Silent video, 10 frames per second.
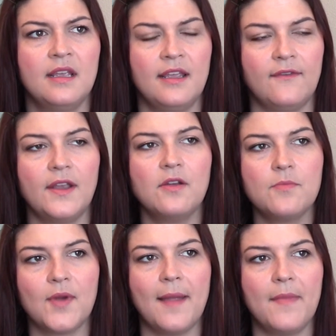if I
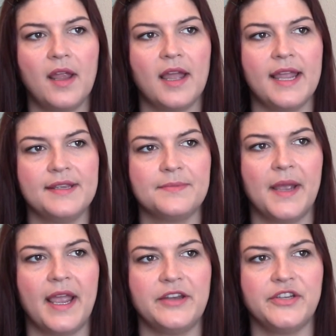don't prime my eyes,
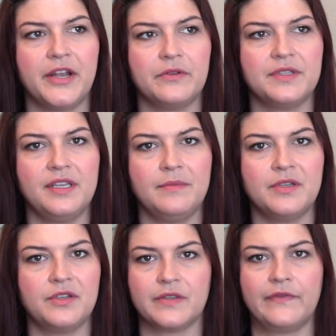my eyeshadows seem
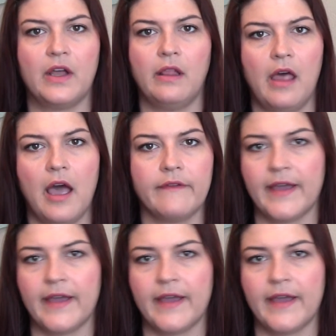to just fall off.